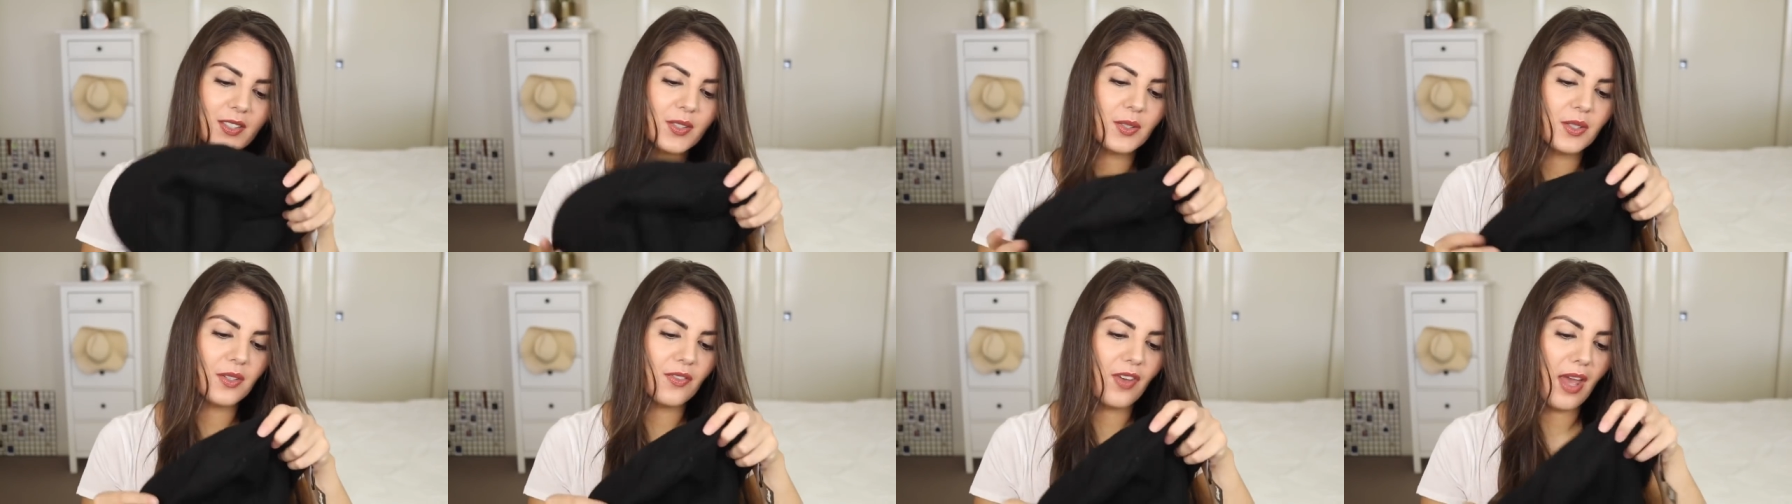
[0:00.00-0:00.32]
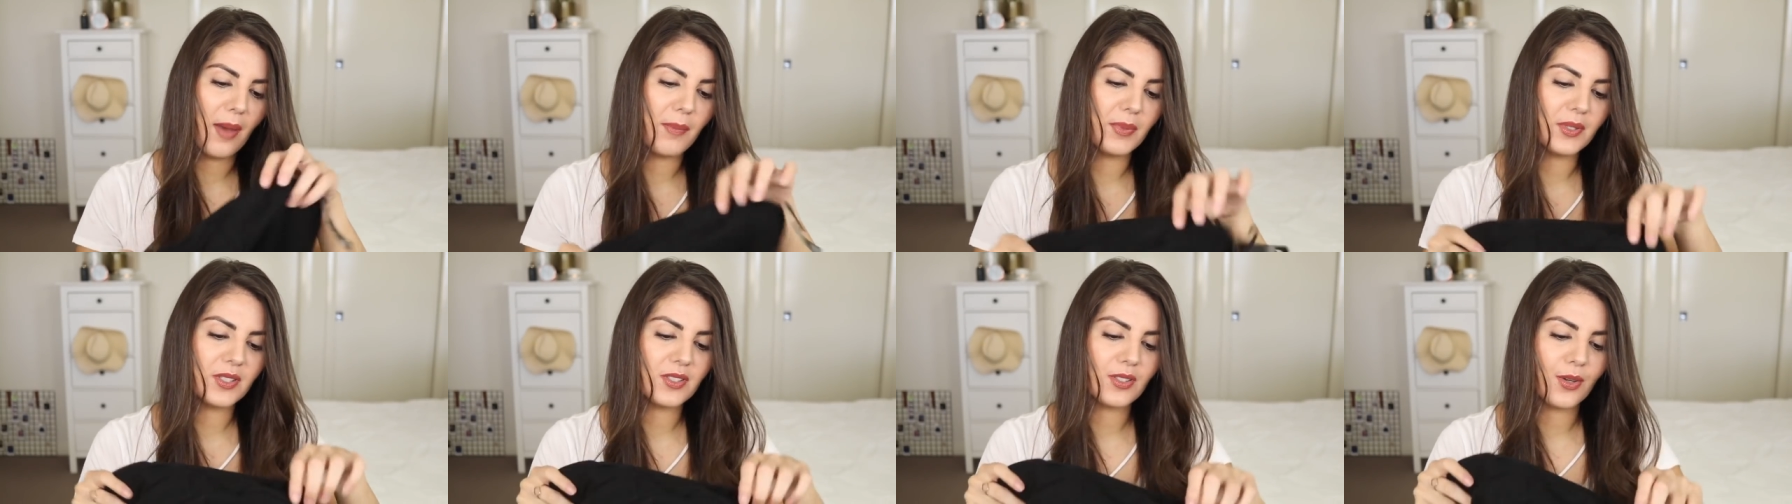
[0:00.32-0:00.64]
sort of
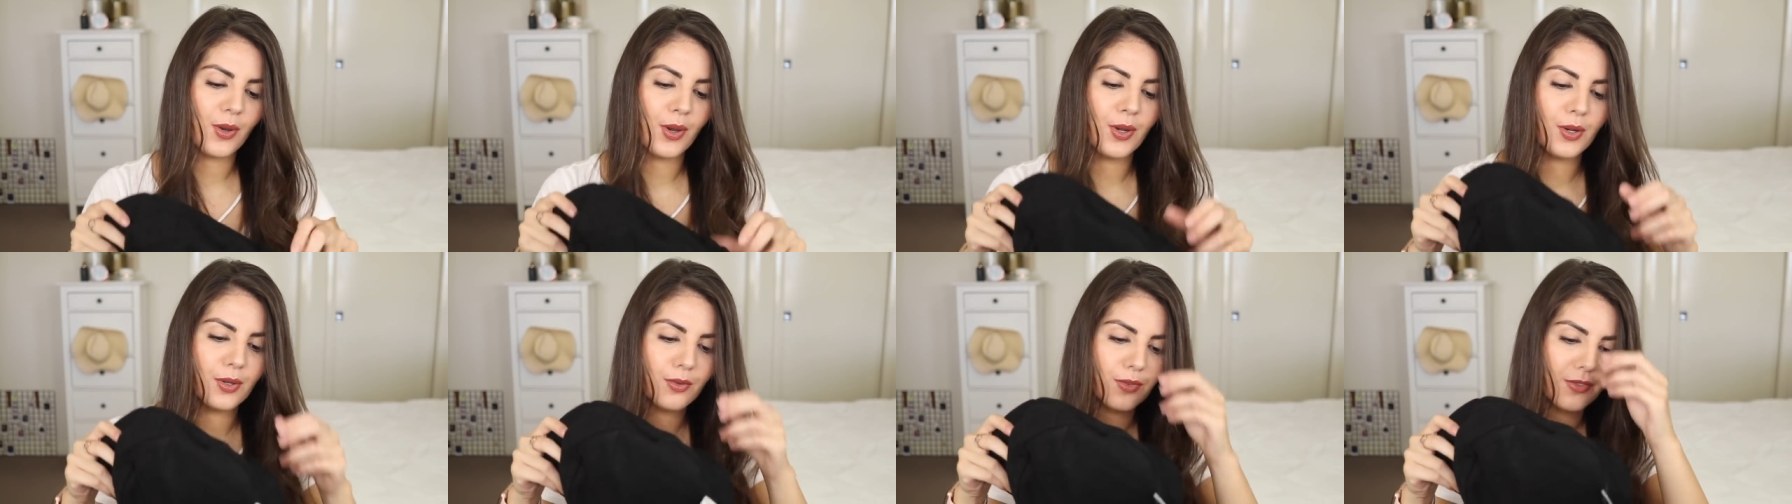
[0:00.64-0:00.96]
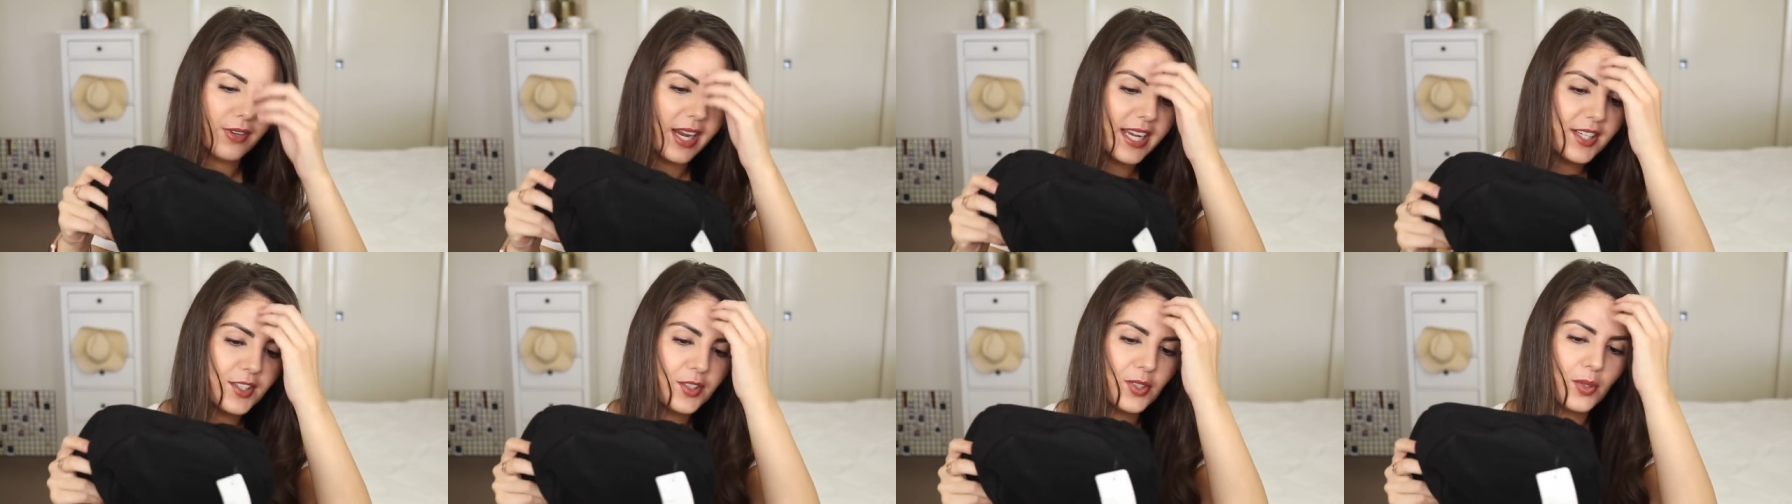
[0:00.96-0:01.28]
episode
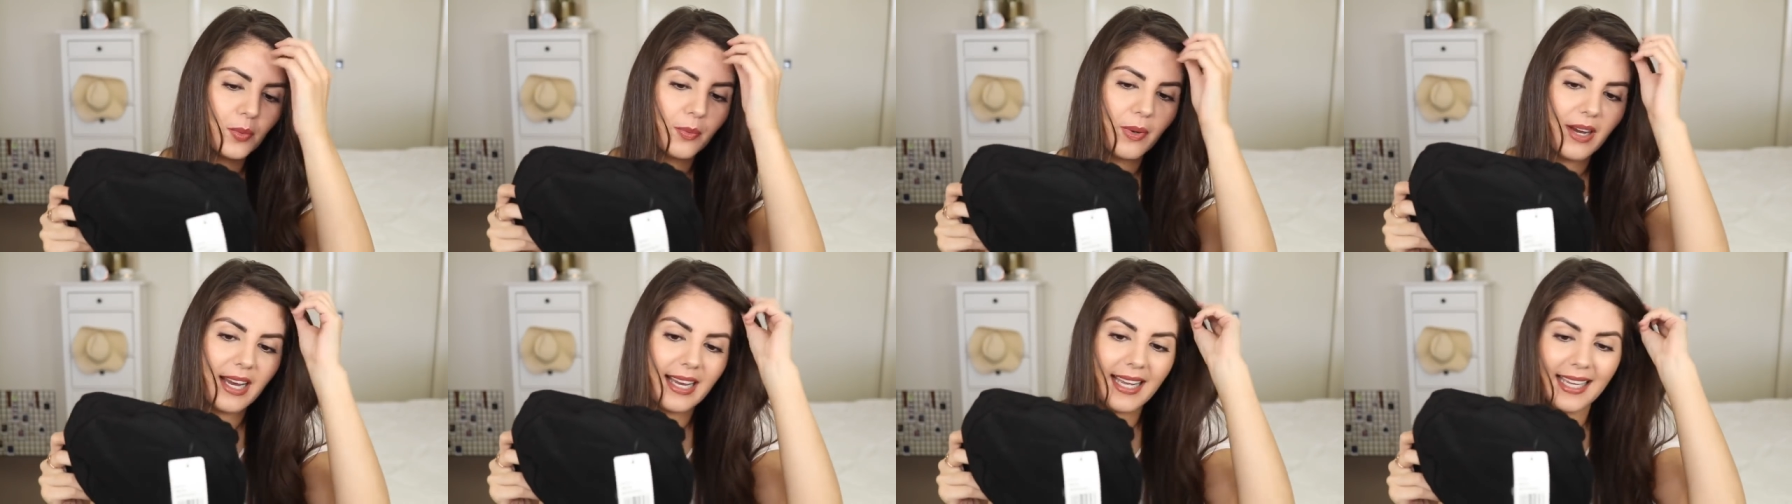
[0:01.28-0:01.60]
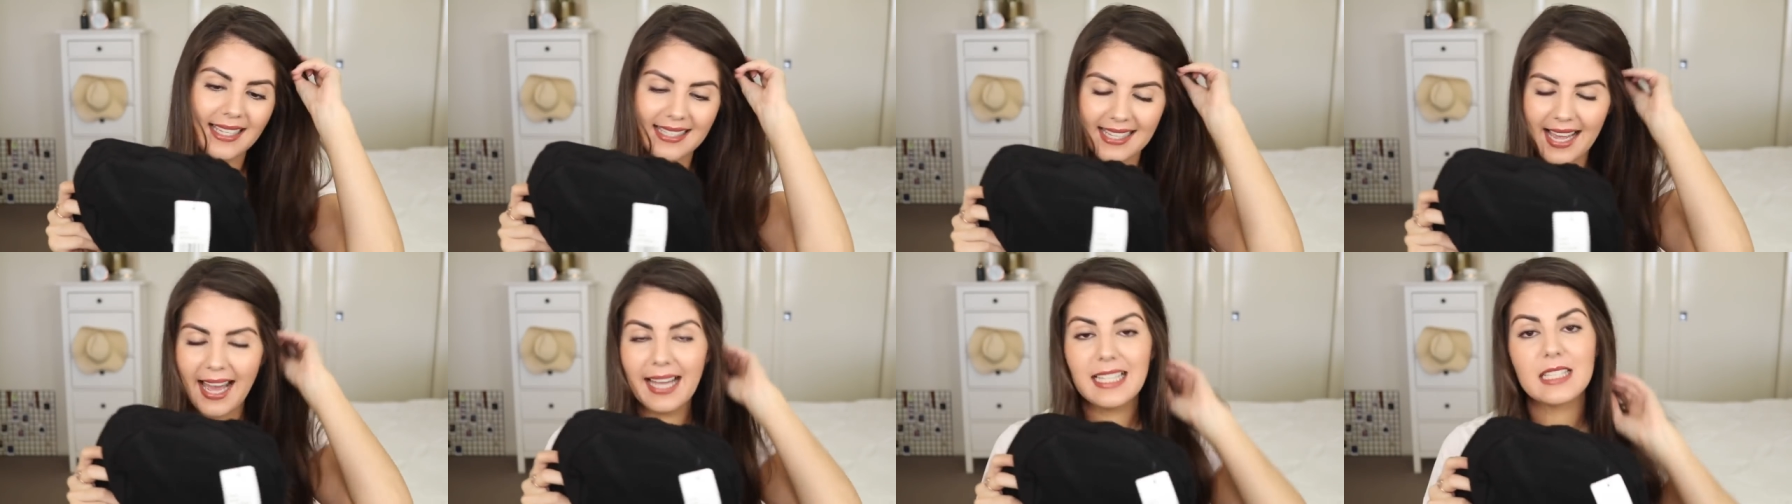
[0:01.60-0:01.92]
of Rachel
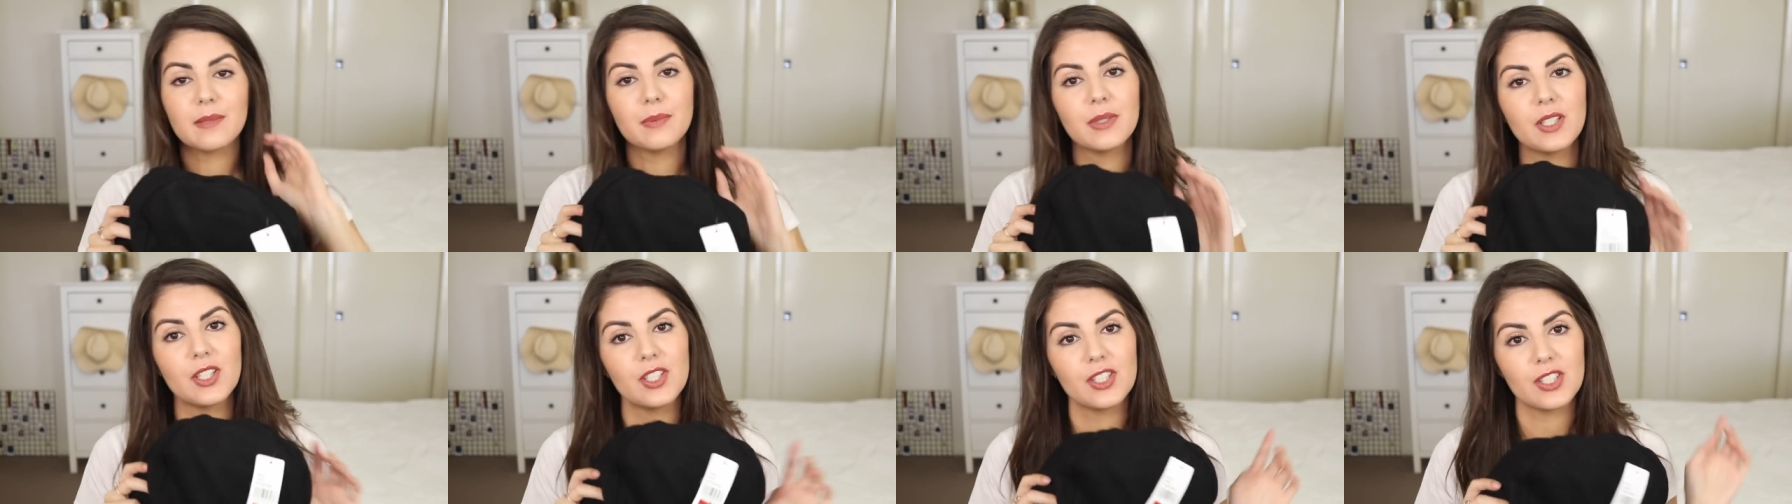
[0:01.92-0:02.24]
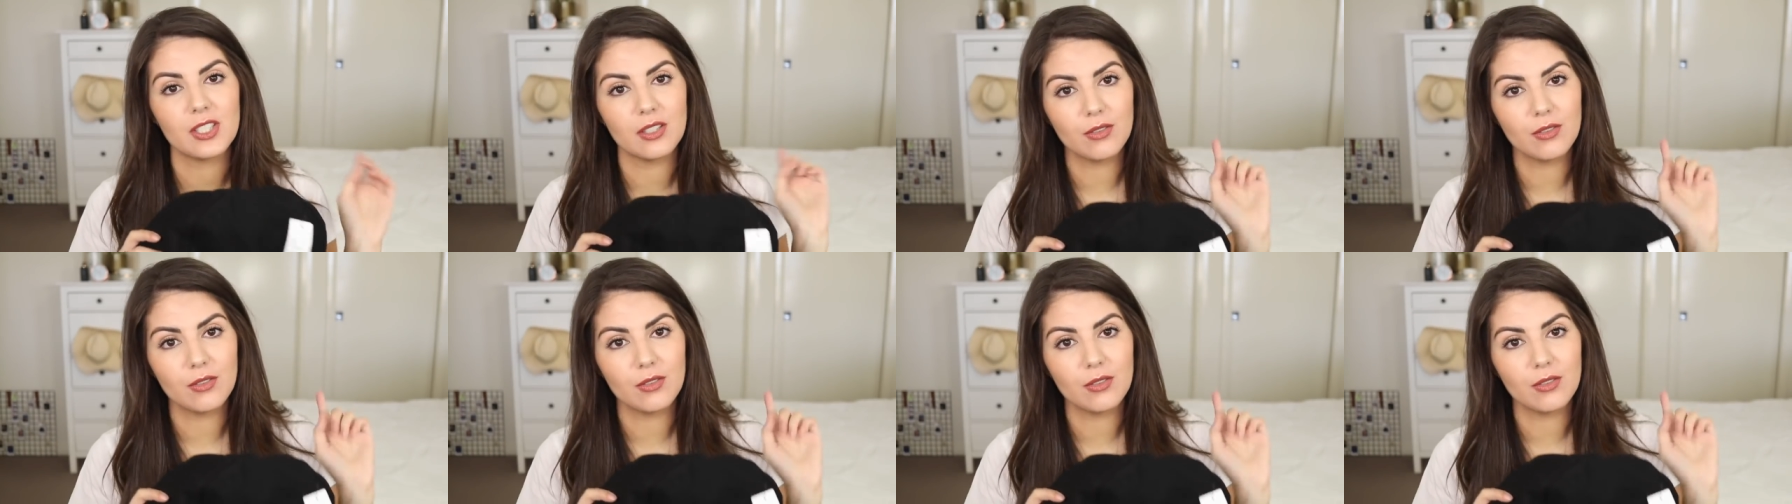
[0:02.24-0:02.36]
buys hats because